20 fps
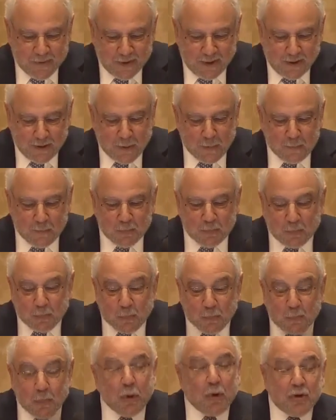
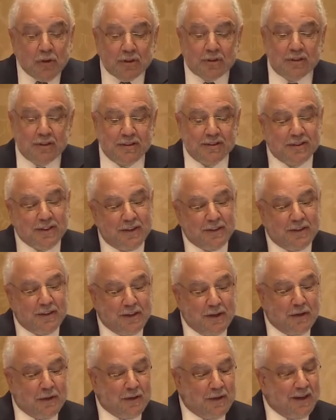Um, persons, on the
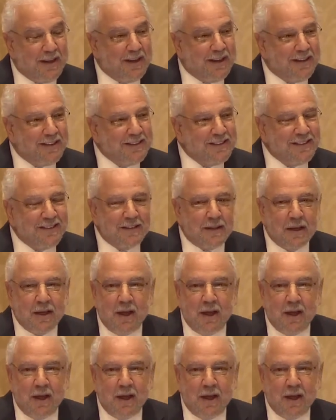other hand,